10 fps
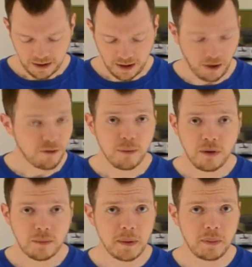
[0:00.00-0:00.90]
Now, for
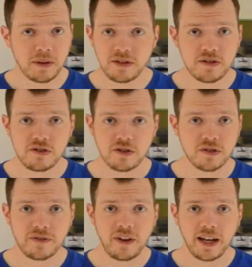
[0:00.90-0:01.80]
most people, this is
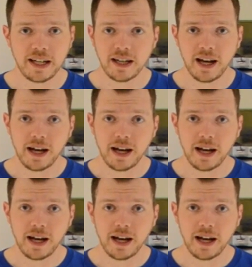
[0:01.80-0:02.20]
just fine.